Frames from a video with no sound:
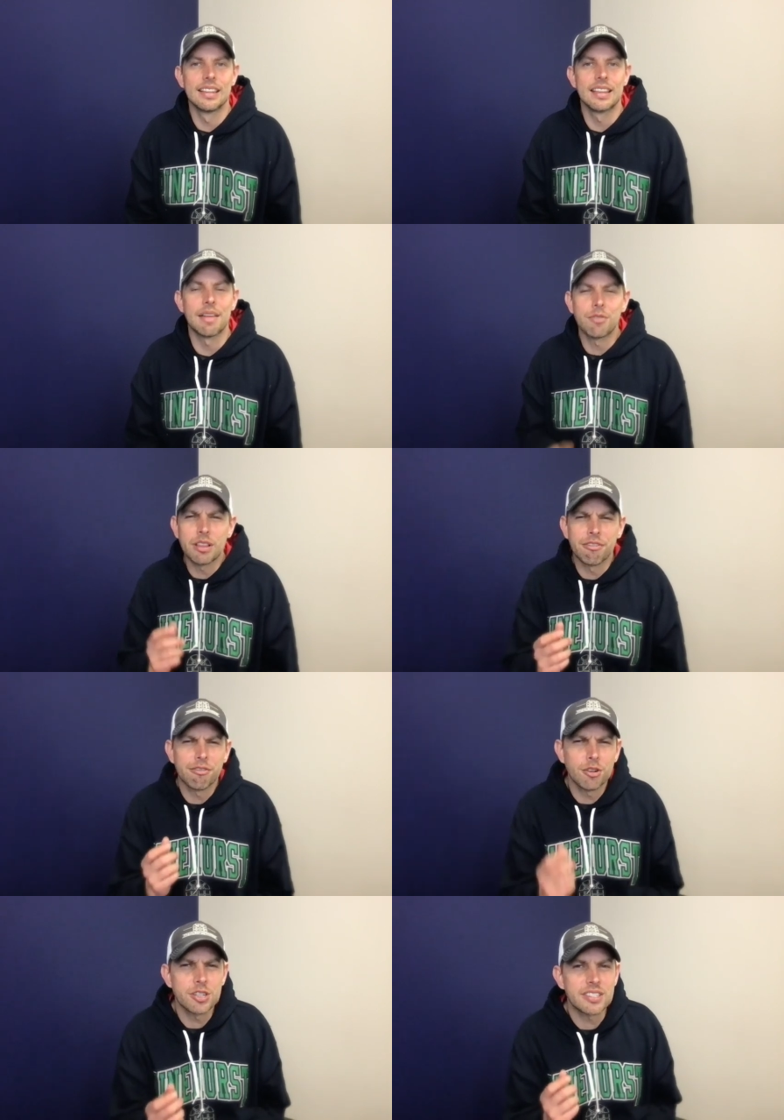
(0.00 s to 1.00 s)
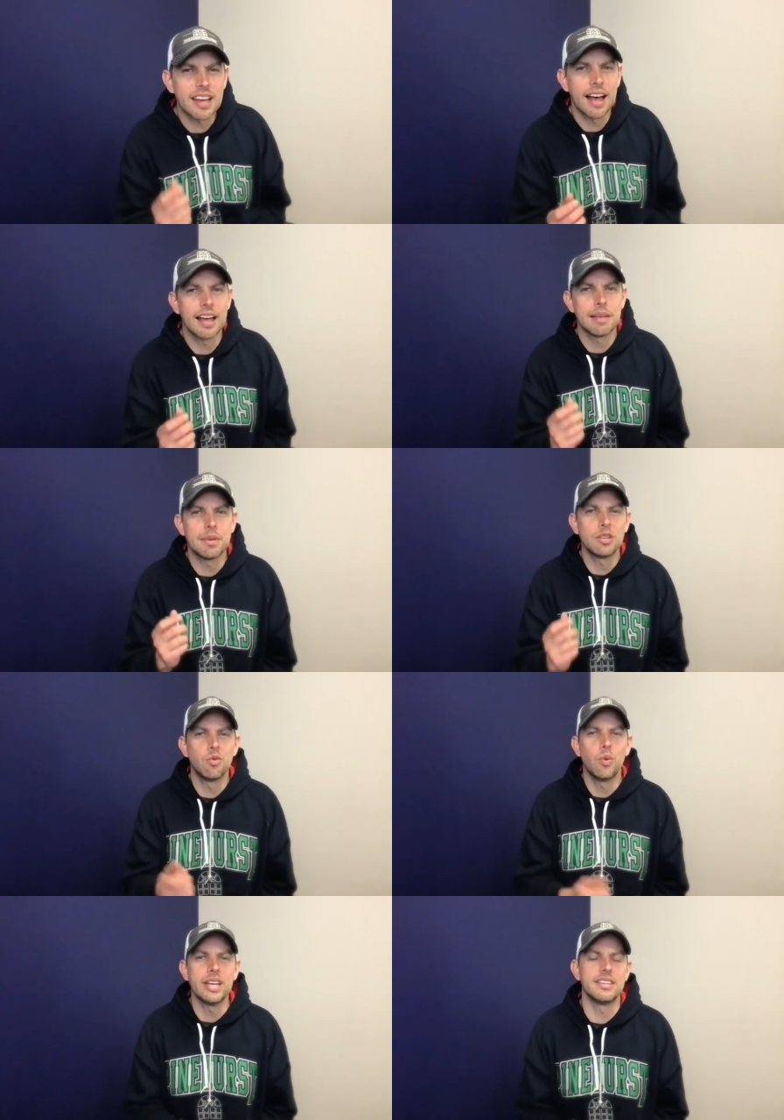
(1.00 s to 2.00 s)
And for the first time
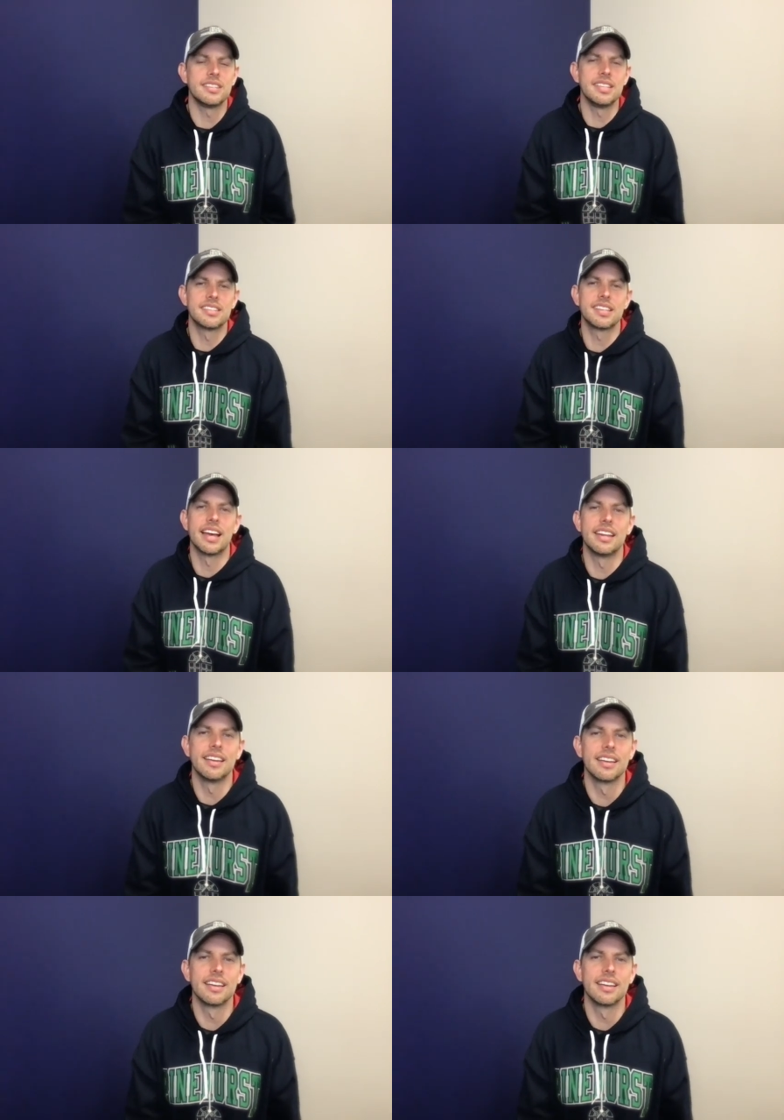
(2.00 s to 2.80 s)
in weeks, he said,